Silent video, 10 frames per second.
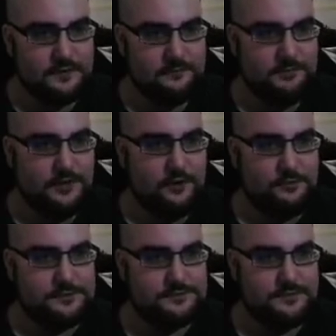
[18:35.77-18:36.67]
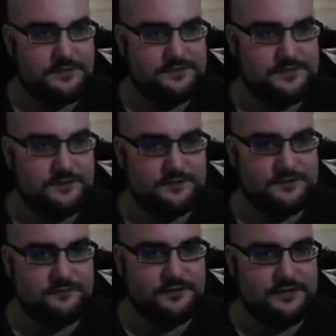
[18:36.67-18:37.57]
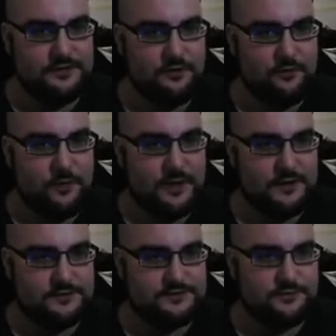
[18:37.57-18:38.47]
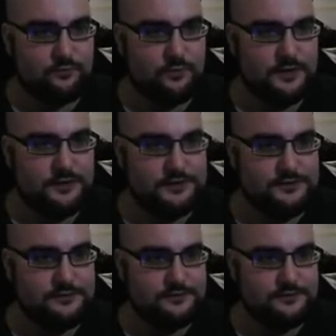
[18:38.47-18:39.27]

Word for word: Big open space here. Didn't really know what else to really do,